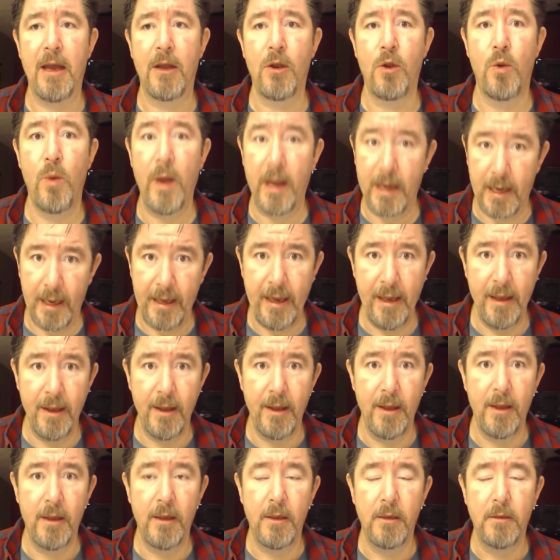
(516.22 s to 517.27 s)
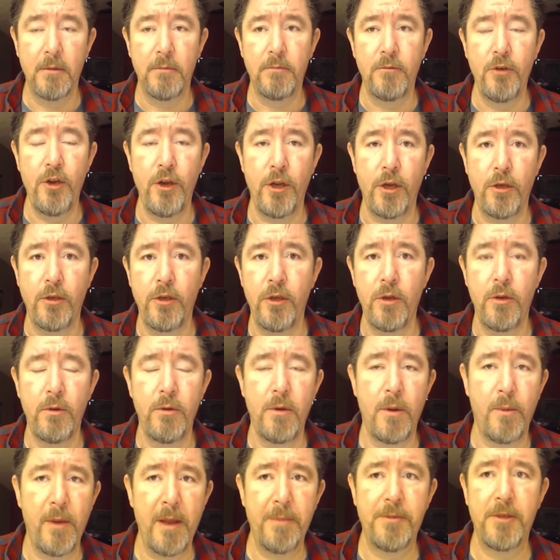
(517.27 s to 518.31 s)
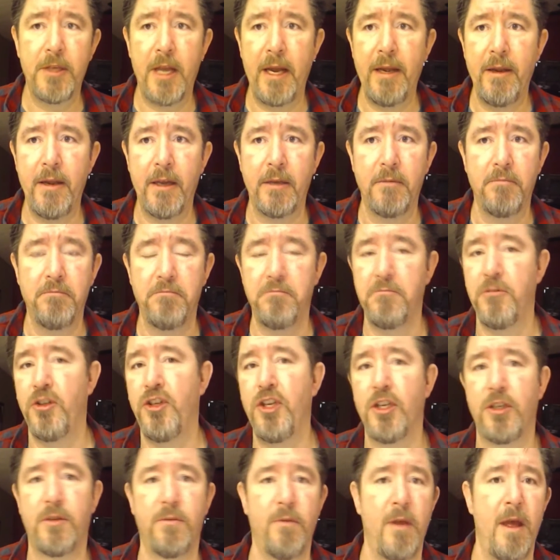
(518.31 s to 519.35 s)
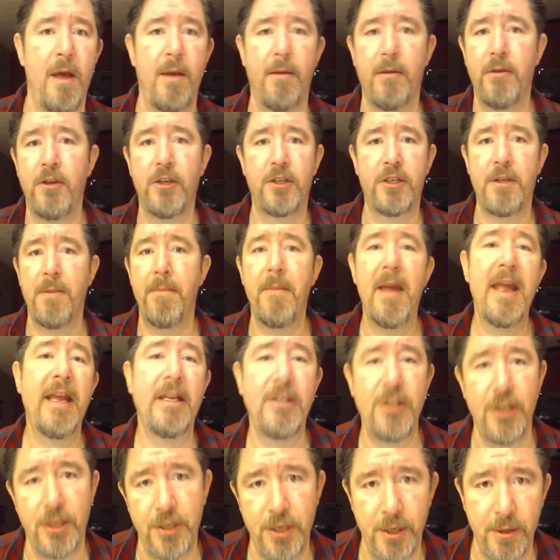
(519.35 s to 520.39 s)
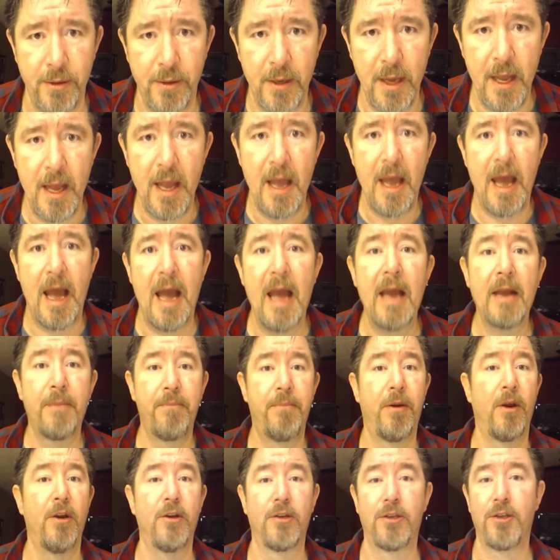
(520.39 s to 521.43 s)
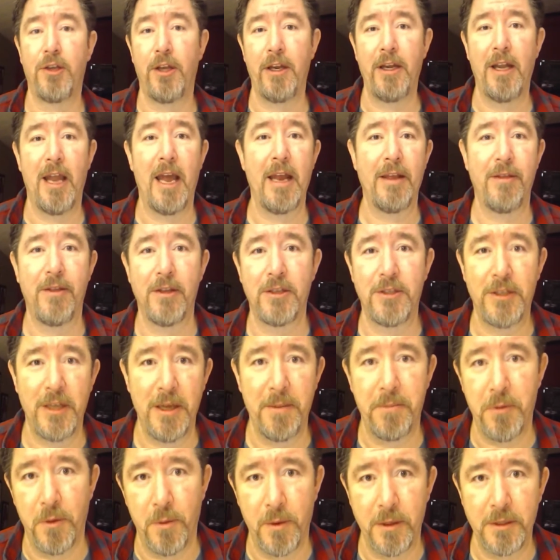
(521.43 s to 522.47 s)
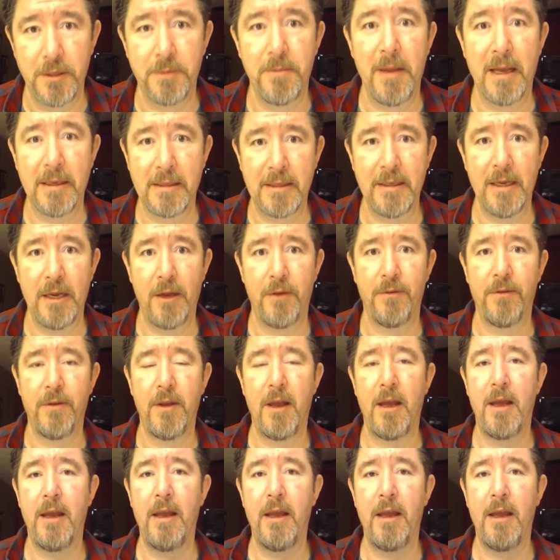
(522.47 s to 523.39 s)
quickly, to a website that just amazes you. I personally like the simple ones myself.